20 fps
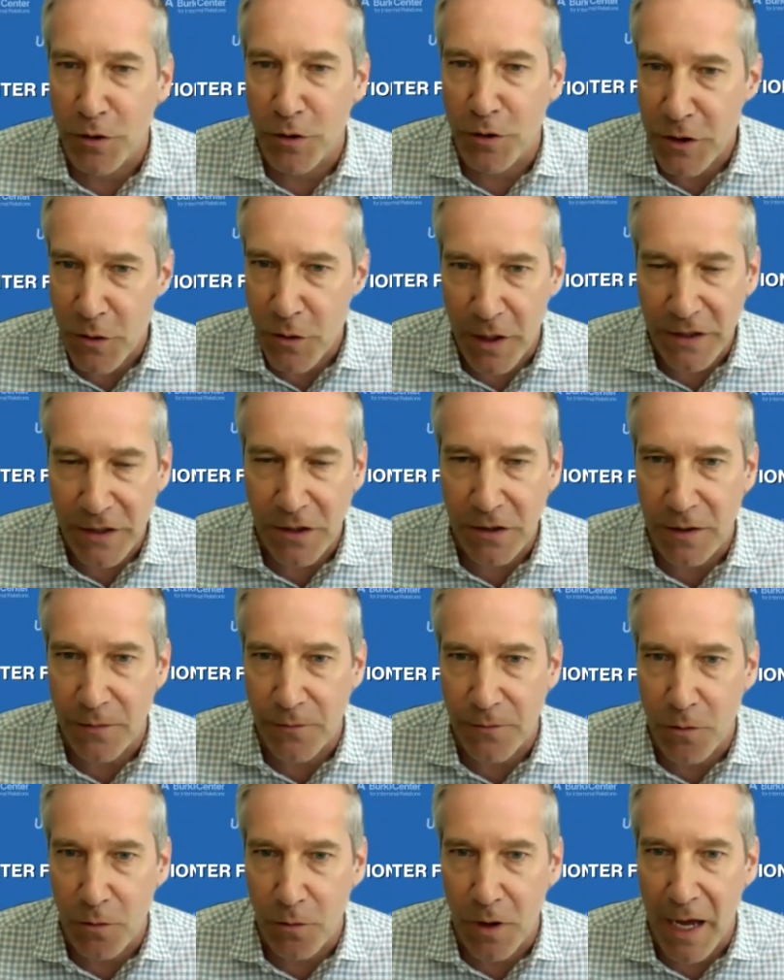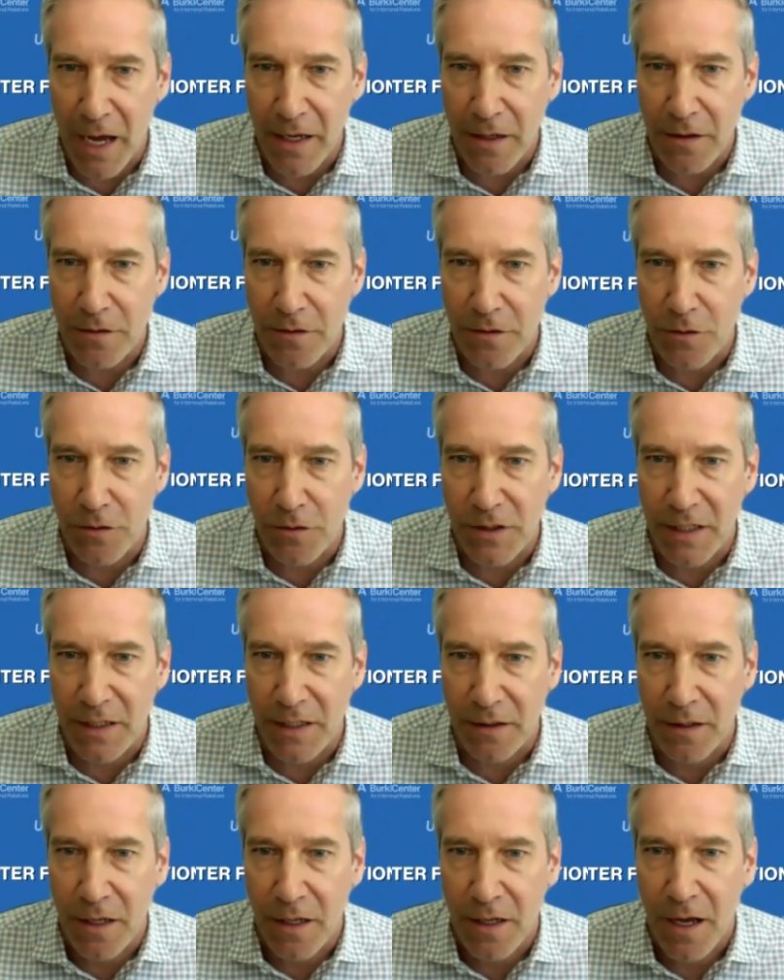pose questions if you like
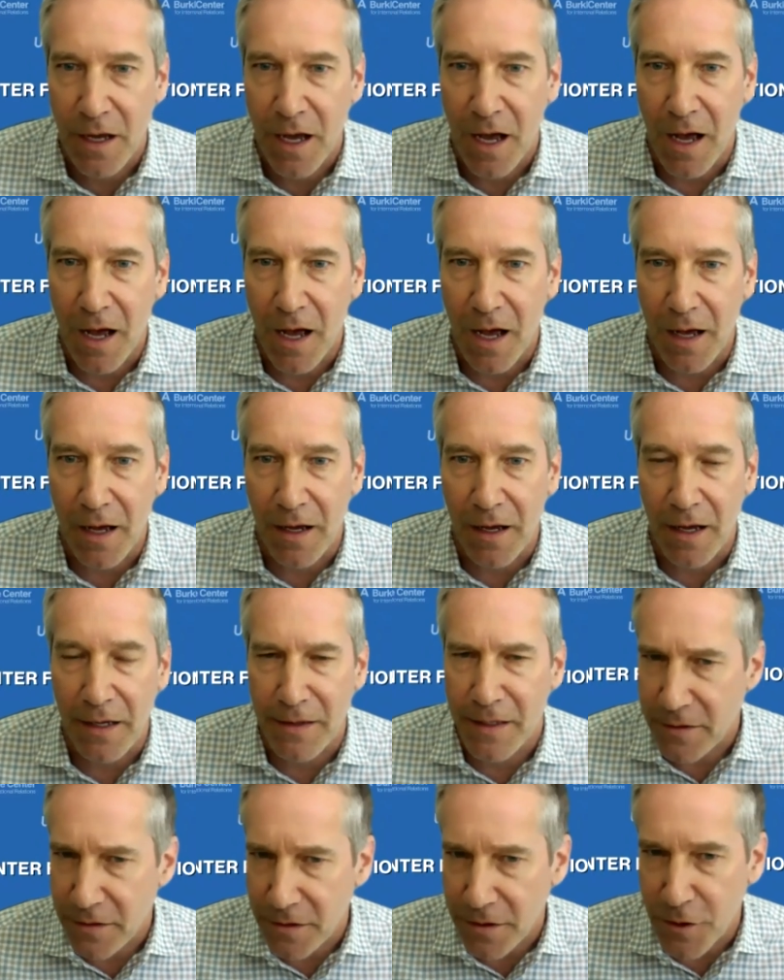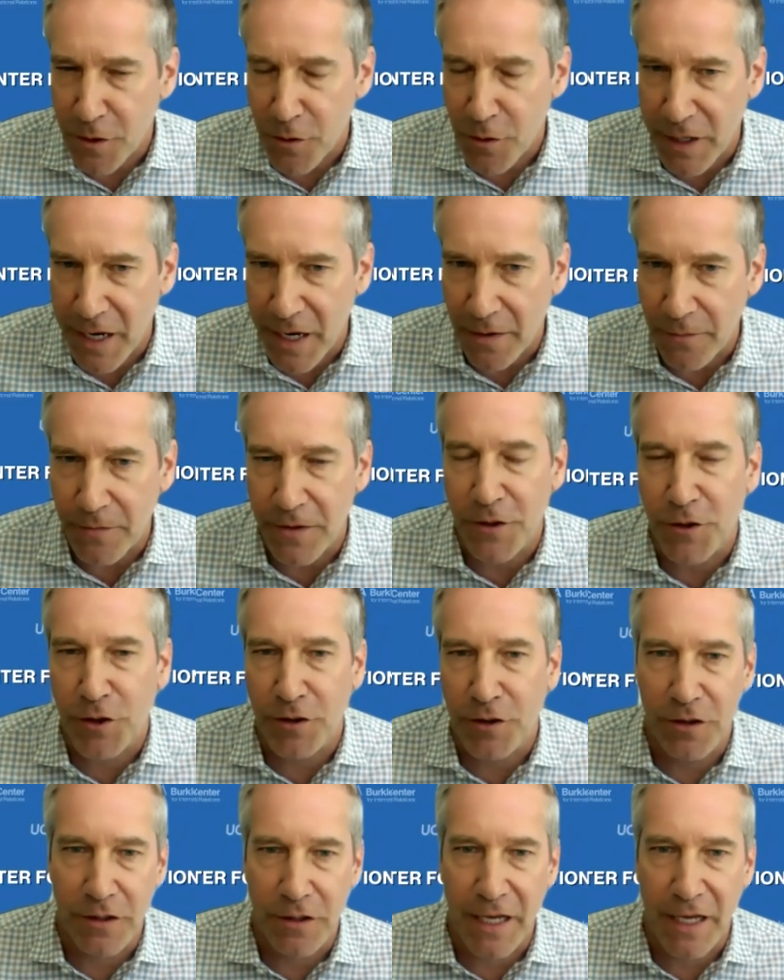using, uh, I think it's the Q&A feature.